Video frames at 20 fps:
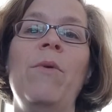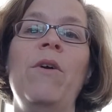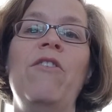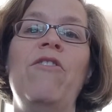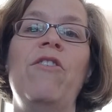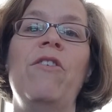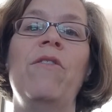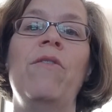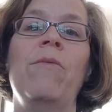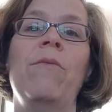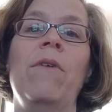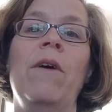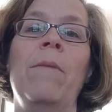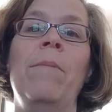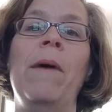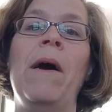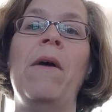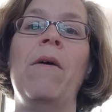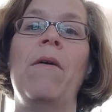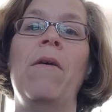which is
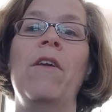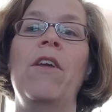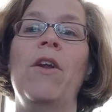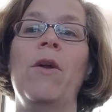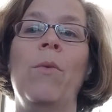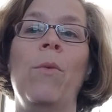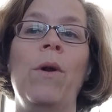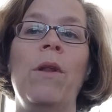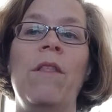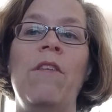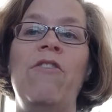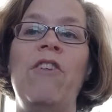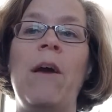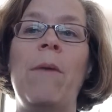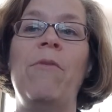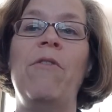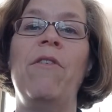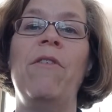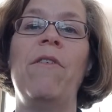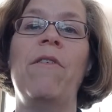about, one of the
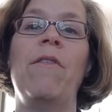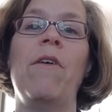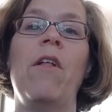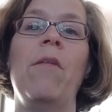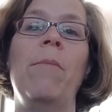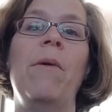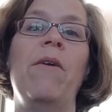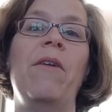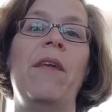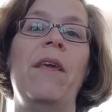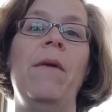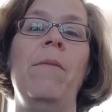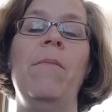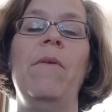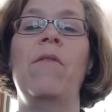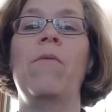chapters is all about him.